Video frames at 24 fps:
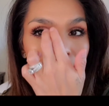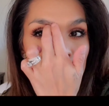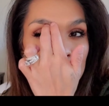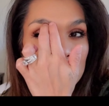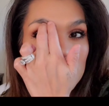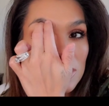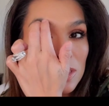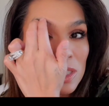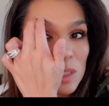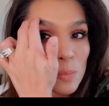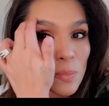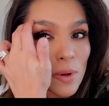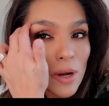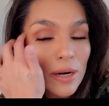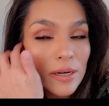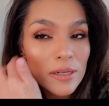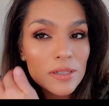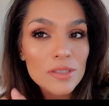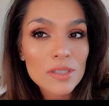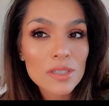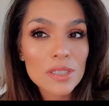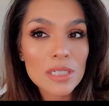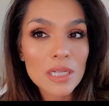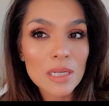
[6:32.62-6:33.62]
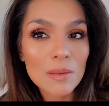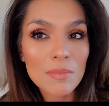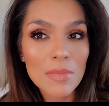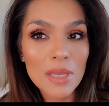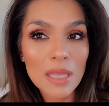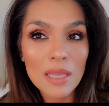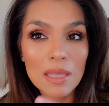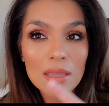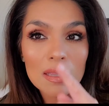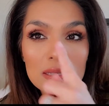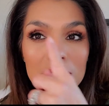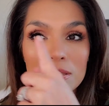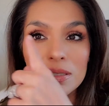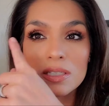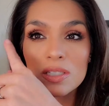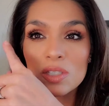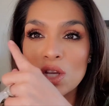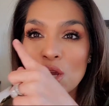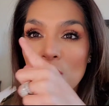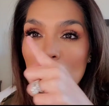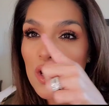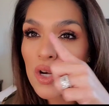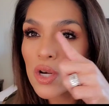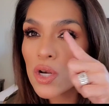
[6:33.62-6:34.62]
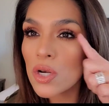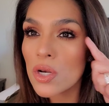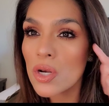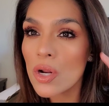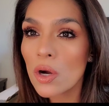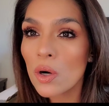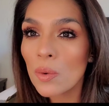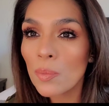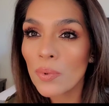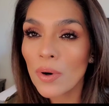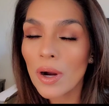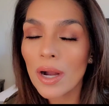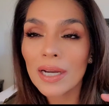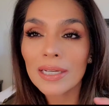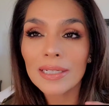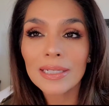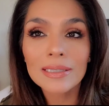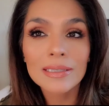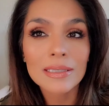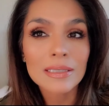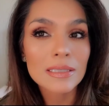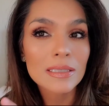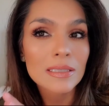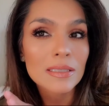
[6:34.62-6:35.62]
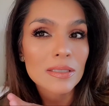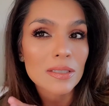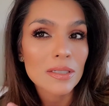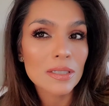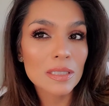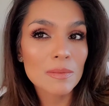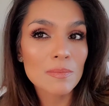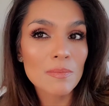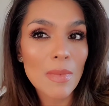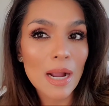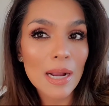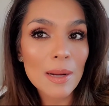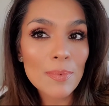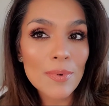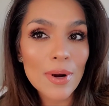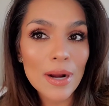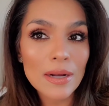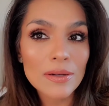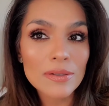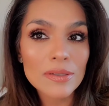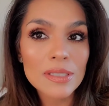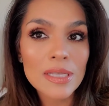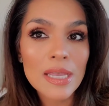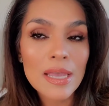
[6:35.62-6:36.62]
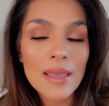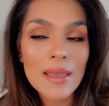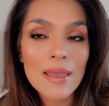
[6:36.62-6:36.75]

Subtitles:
sparse to me. This is no product. This is just my brows.